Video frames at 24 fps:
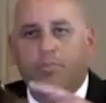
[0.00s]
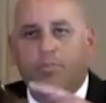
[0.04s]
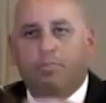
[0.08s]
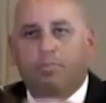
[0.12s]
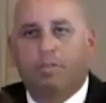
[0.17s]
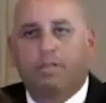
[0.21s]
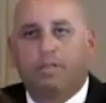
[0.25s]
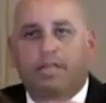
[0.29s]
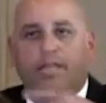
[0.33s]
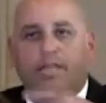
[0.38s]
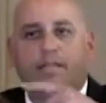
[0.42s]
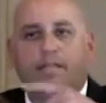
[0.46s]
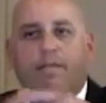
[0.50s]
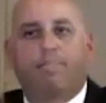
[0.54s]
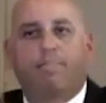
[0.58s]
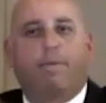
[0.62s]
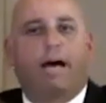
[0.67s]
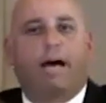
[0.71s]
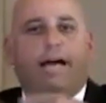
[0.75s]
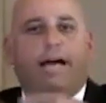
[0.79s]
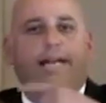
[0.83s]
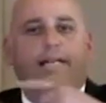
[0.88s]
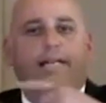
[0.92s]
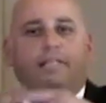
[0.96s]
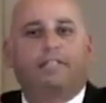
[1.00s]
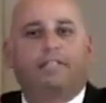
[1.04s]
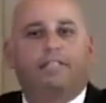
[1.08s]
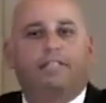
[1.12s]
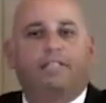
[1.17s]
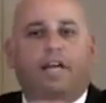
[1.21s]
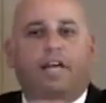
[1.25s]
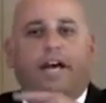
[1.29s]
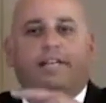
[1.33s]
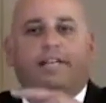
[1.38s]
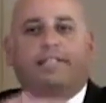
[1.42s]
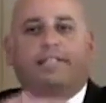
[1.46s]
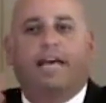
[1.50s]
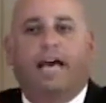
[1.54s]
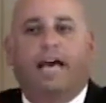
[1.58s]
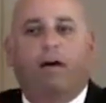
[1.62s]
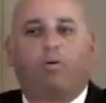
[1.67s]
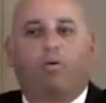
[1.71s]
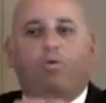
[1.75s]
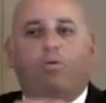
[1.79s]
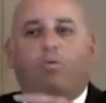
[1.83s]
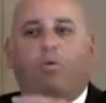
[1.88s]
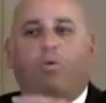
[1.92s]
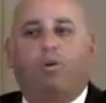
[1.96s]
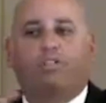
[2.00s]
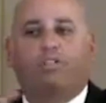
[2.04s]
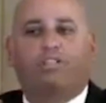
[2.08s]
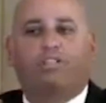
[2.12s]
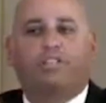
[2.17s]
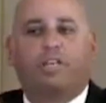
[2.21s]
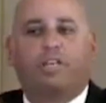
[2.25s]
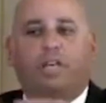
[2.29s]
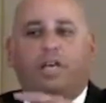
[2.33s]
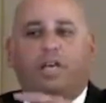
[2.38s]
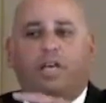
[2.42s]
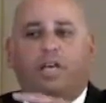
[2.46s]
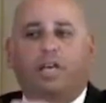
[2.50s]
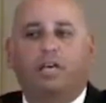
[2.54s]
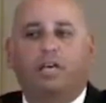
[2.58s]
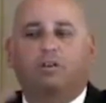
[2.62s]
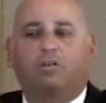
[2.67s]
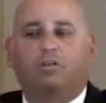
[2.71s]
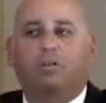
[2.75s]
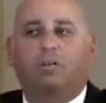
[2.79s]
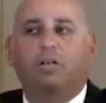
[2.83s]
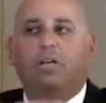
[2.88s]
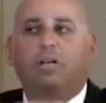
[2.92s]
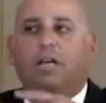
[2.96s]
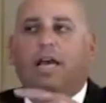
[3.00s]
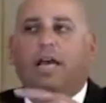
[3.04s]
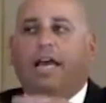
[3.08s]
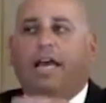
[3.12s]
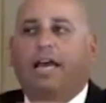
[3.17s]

But then the body decides how it wants to heal,